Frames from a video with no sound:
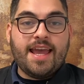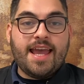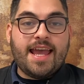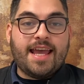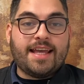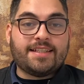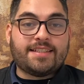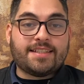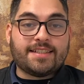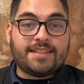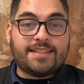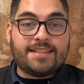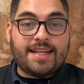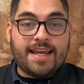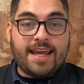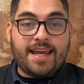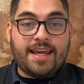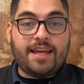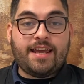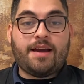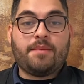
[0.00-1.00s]
And
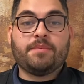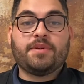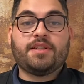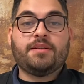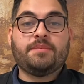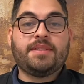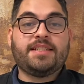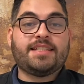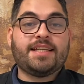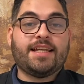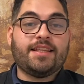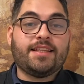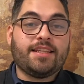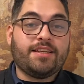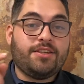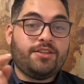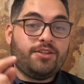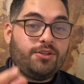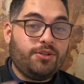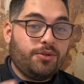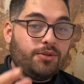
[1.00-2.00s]
today I'm going to be telling
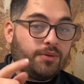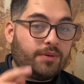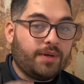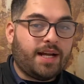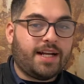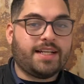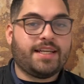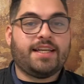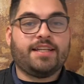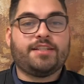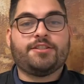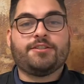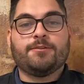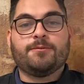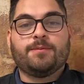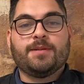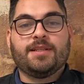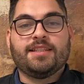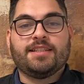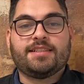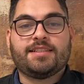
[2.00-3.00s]
you how to get your
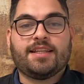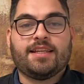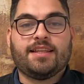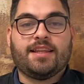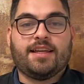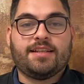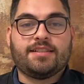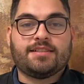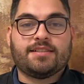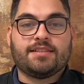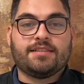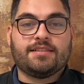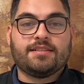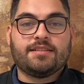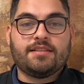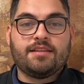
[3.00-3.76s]
real estate license.